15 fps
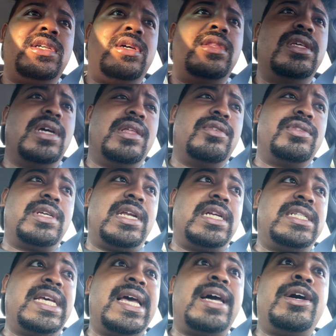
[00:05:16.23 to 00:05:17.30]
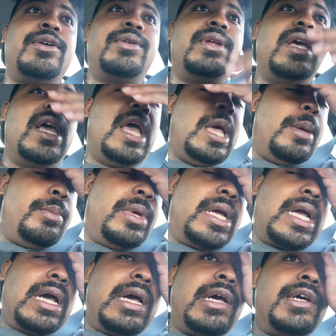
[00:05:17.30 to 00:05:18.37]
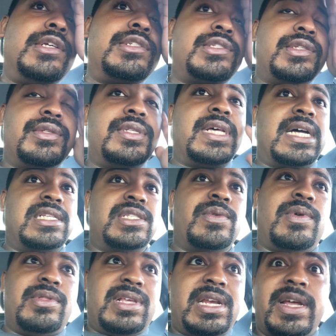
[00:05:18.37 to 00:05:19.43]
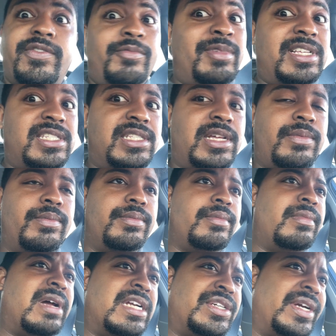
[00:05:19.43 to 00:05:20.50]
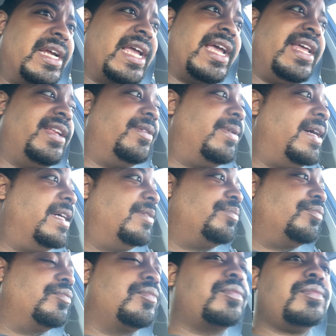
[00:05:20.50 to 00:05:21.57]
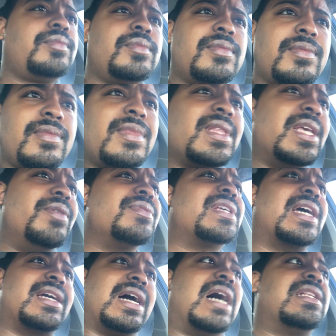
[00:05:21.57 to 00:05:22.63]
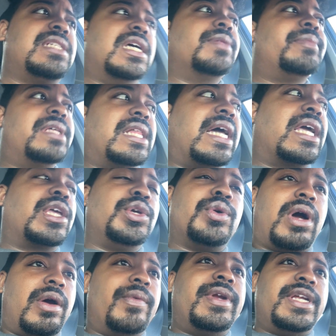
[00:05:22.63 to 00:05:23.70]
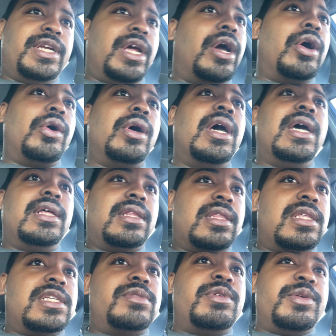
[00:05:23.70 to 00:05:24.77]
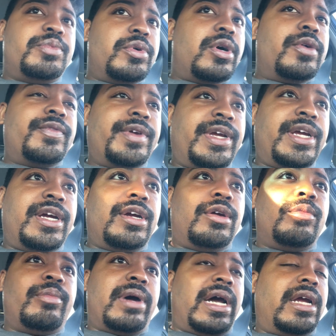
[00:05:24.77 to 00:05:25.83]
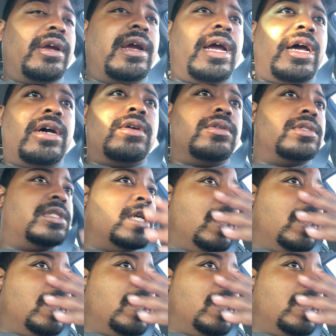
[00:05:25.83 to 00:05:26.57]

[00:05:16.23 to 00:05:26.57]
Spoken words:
on the other side of town, because that's the one that never messes up my drink anyway. It was like God telling me, like, you already know that these people over here by your house,